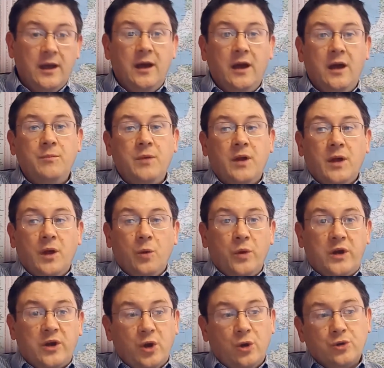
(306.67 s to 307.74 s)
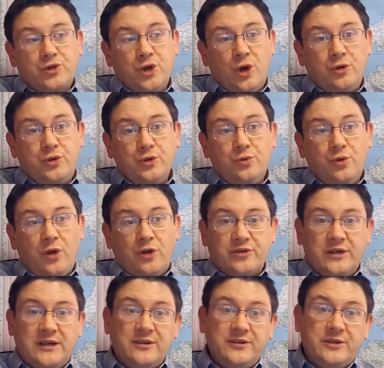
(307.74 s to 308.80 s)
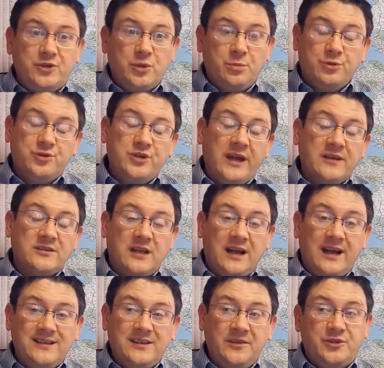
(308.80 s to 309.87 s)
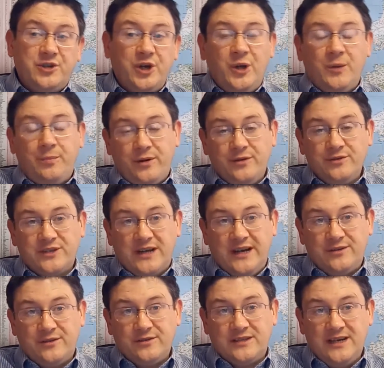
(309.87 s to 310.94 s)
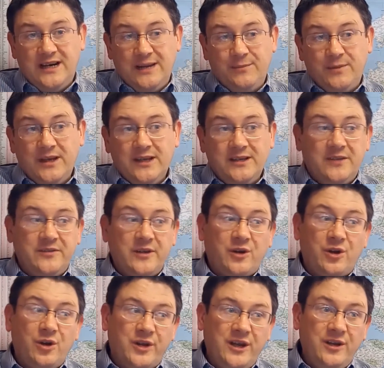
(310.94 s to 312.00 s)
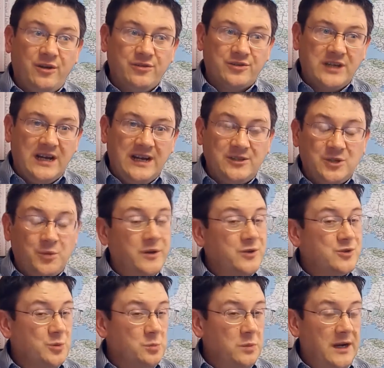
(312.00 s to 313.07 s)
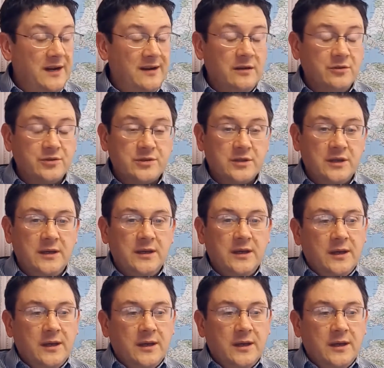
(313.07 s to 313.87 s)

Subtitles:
We can also do lots of little double checks, like did they turn up on site on time? Did they clock in on site or were it somewhere else?